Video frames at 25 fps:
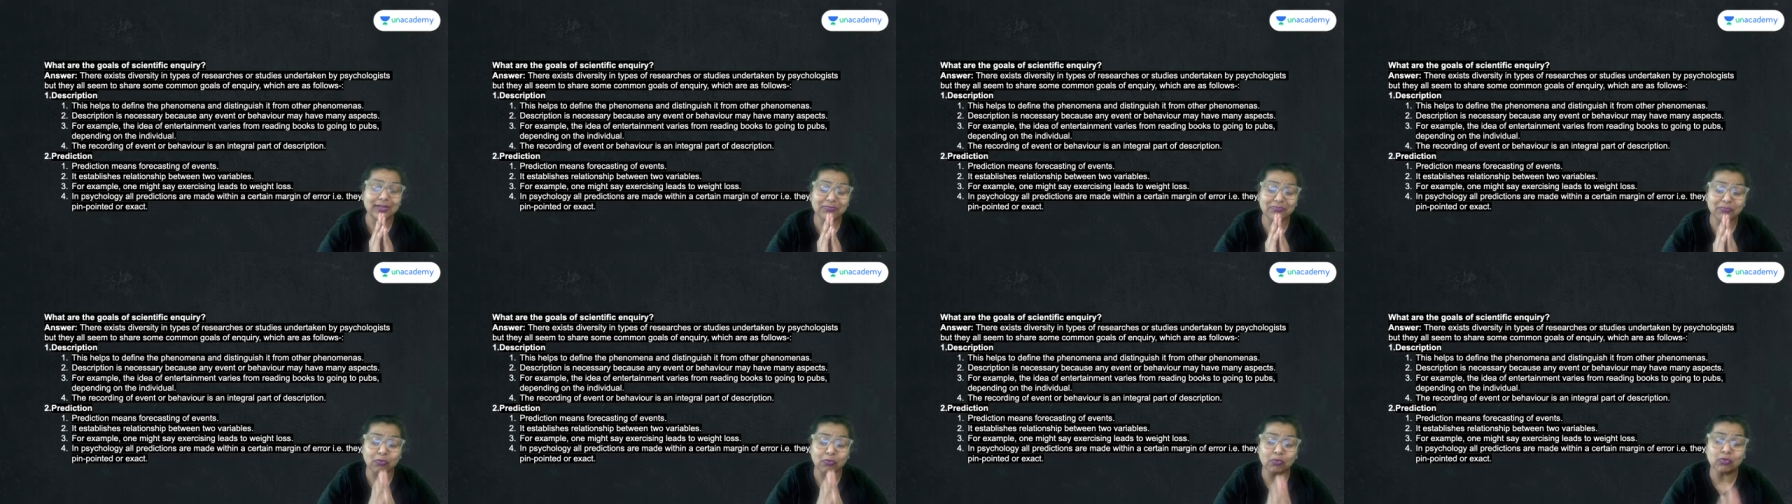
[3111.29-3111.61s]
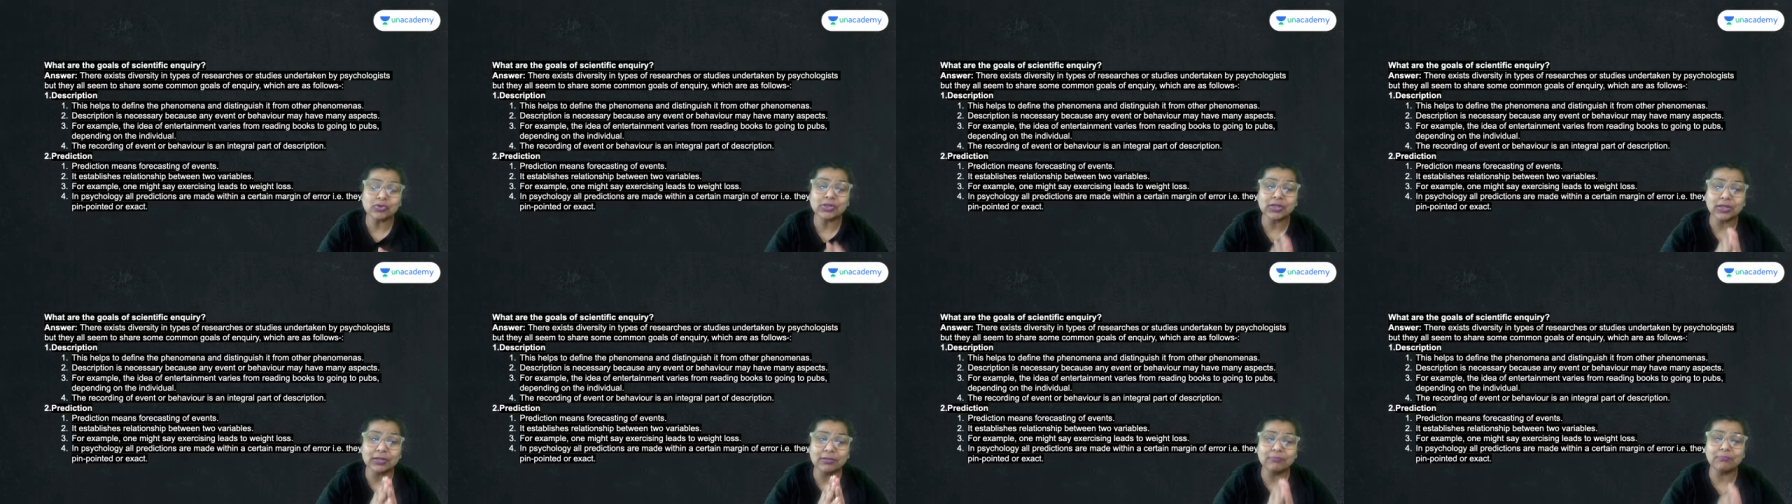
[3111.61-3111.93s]

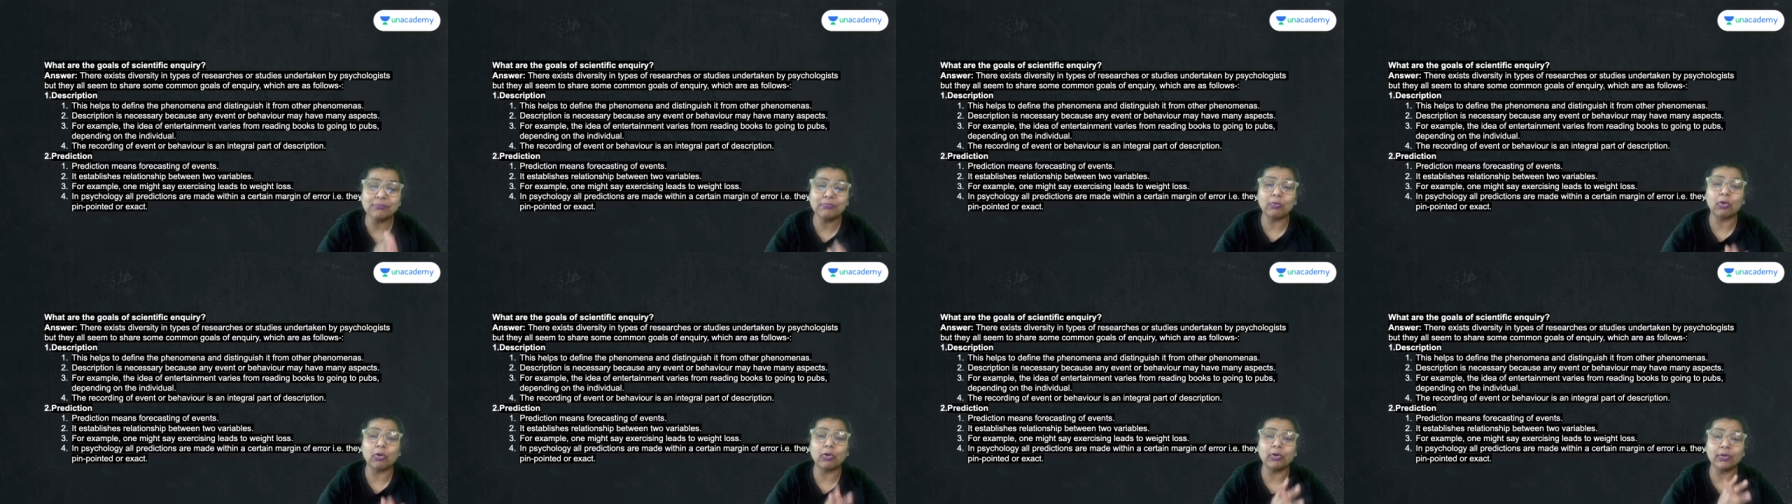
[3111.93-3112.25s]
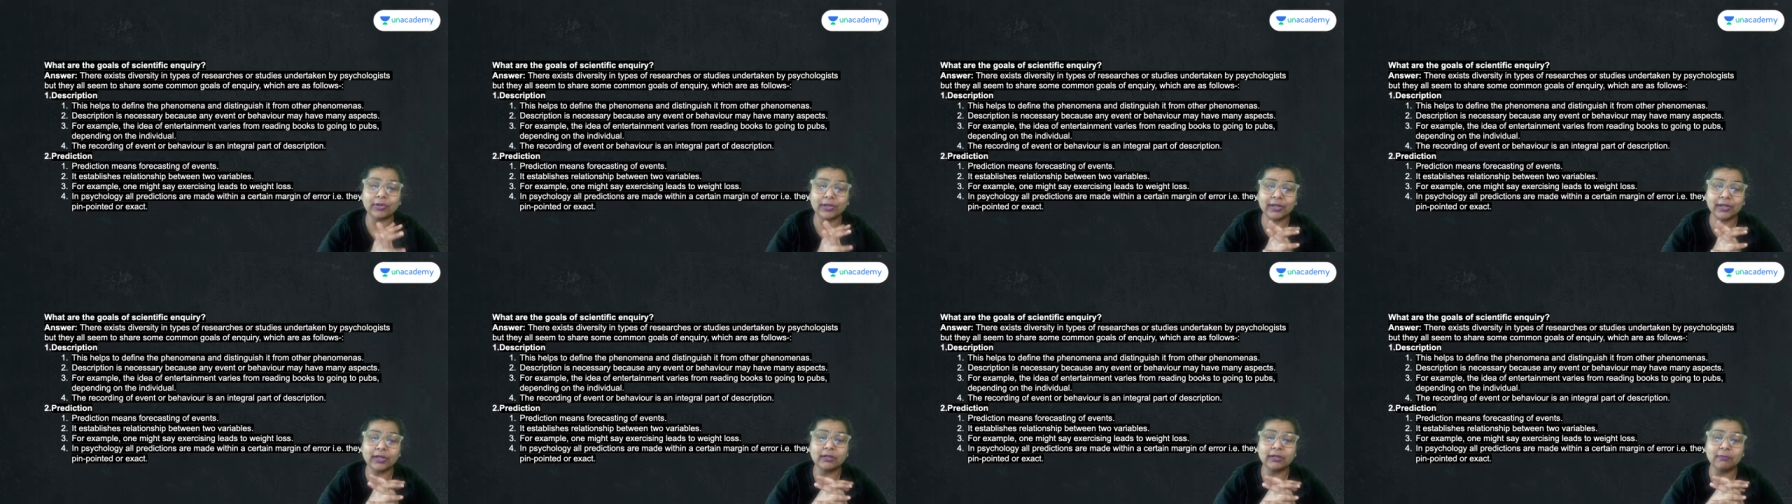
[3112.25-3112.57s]
most
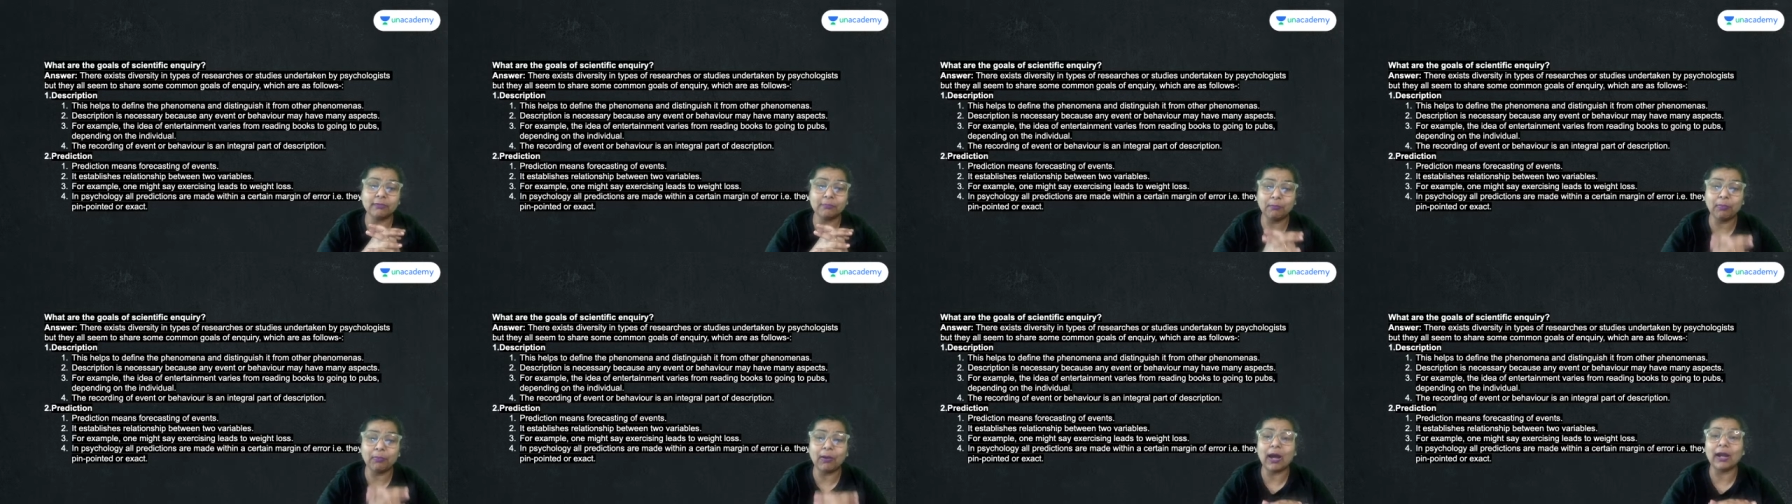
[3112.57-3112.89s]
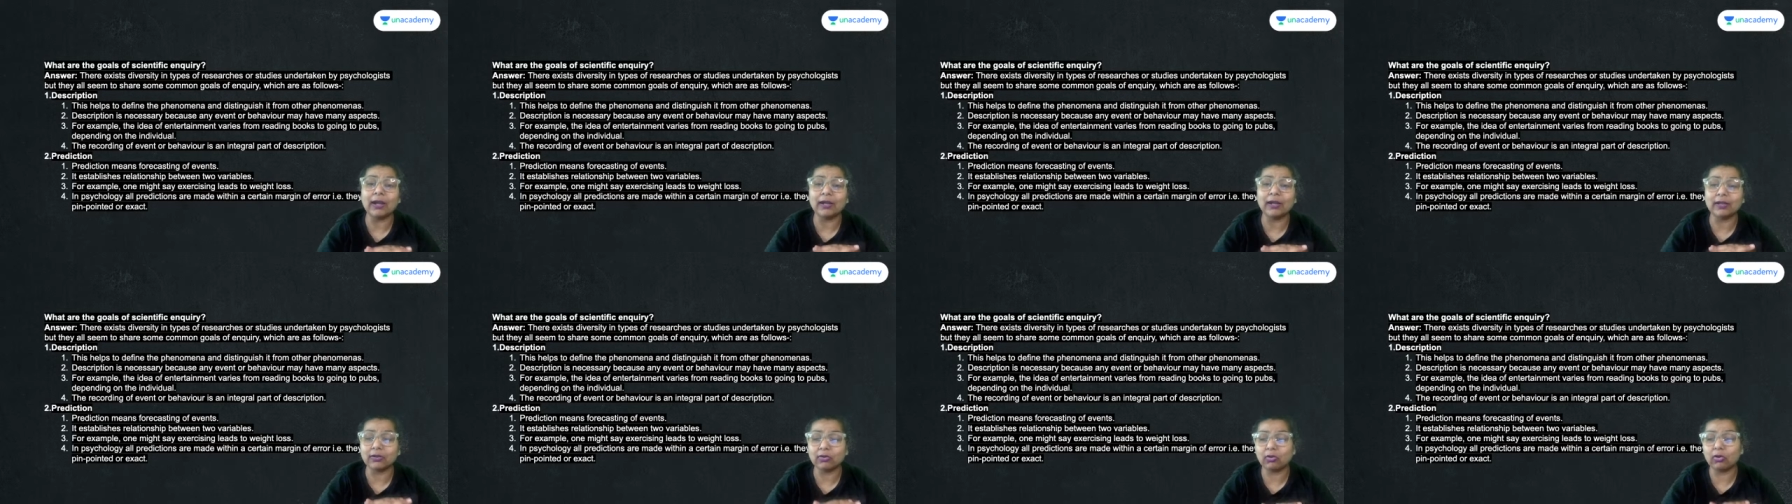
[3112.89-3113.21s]
important
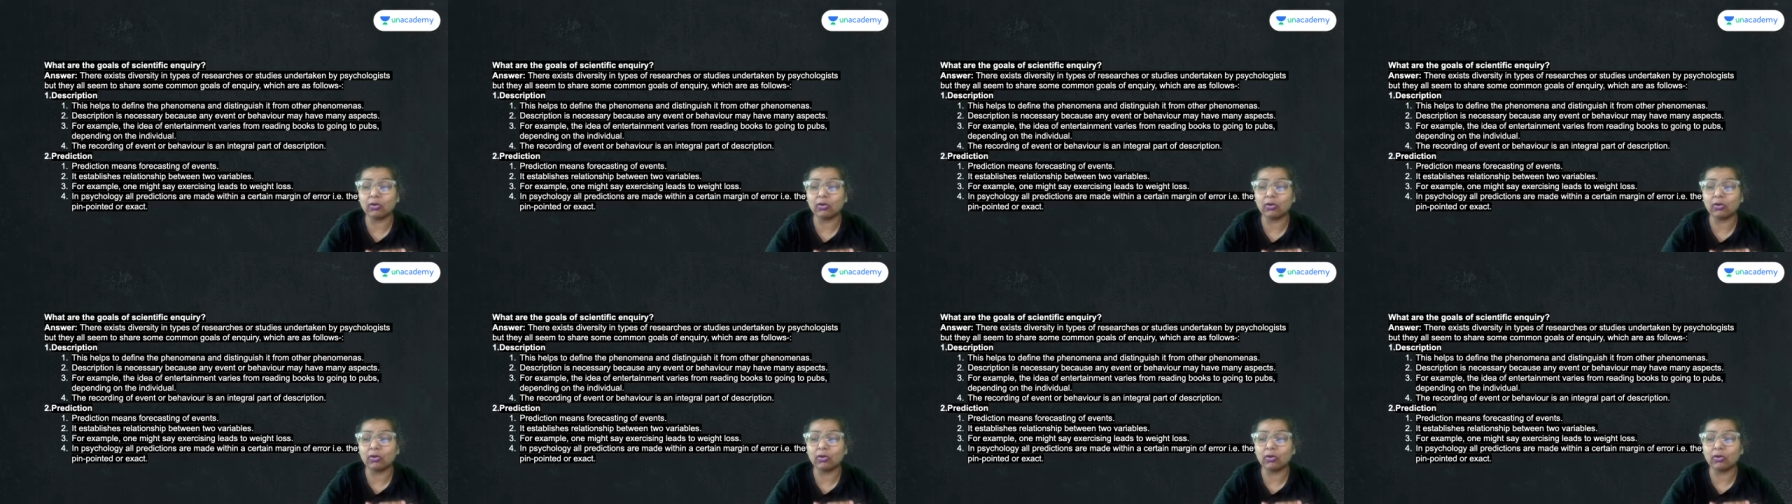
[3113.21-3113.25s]
part,